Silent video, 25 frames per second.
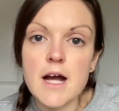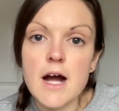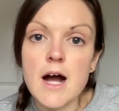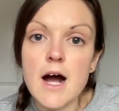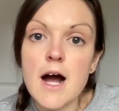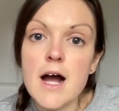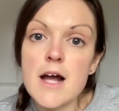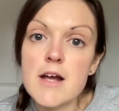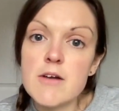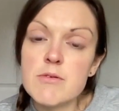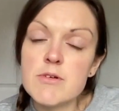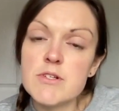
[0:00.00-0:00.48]

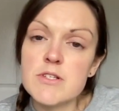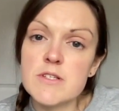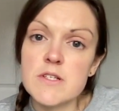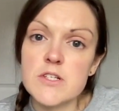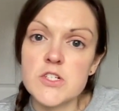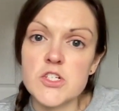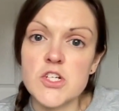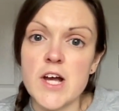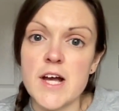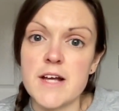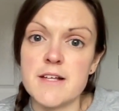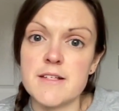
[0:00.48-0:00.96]
I would
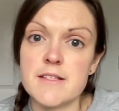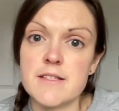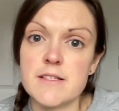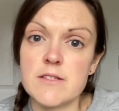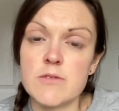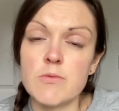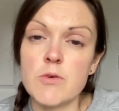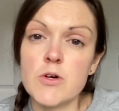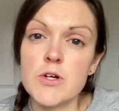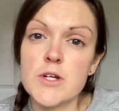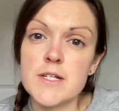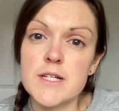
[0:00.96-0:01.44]
suggest
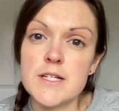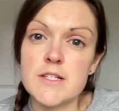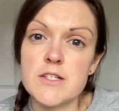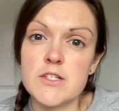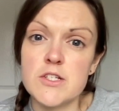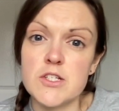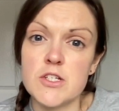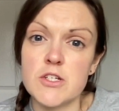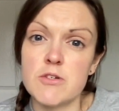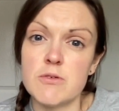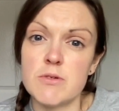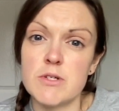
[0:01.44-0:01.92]
that what you need to
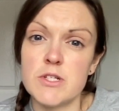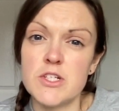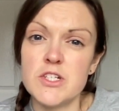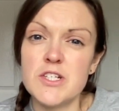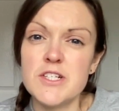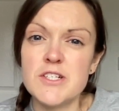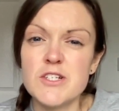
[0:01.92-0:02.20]
do is you